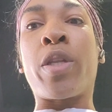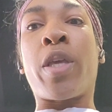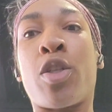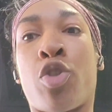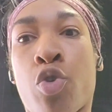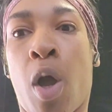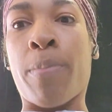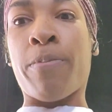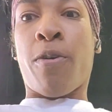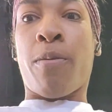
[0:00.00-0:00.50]
get
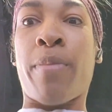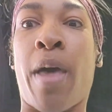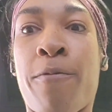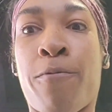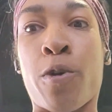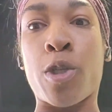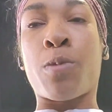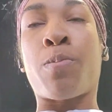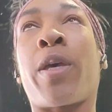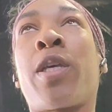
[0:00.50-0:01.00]
dropped from that
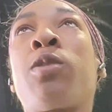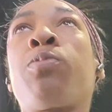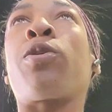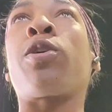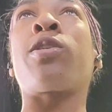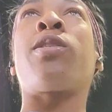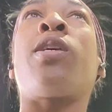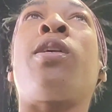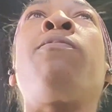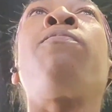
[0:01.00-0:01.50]
first place
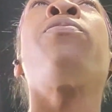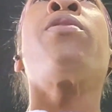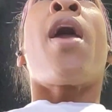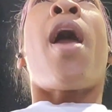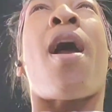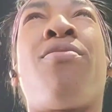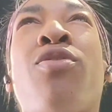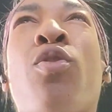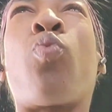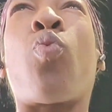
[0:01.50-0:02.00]
person
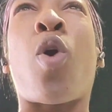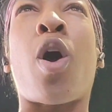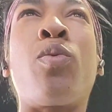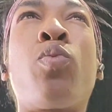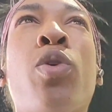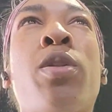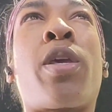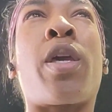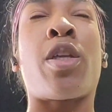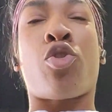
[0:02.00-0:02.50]
and the 1
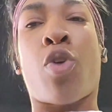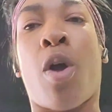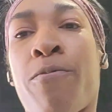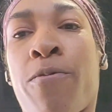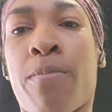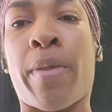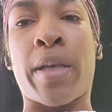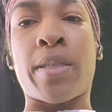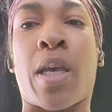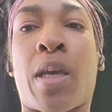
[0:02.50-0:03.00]
would get dropped
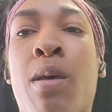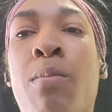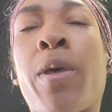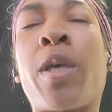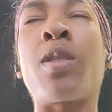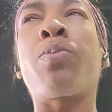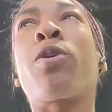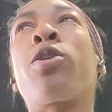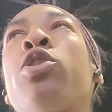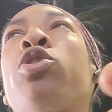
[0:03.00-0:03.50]
from that second
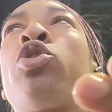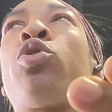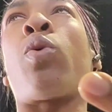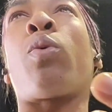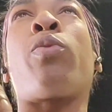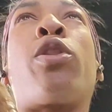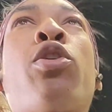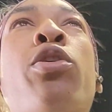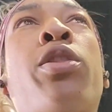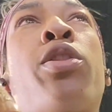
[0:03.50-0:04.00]
place person. So when
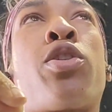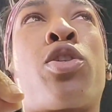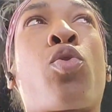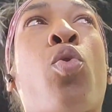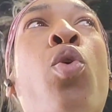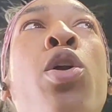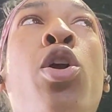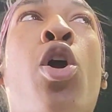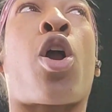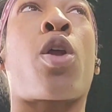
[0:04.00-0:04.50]
we look at the
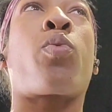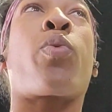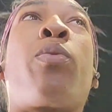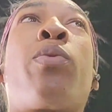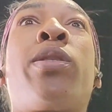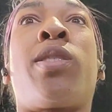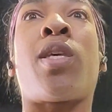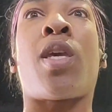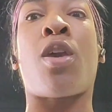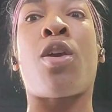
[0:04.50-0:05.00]
scorecard, we
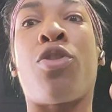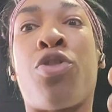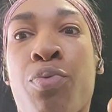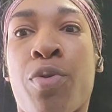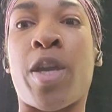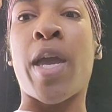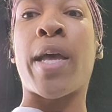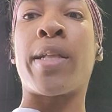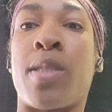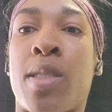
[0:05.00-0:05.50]
would see
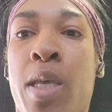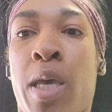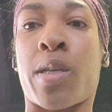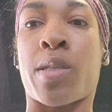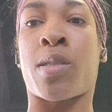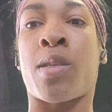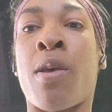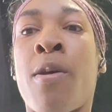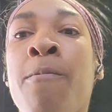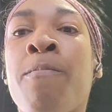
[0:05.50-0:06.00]
3 and 6.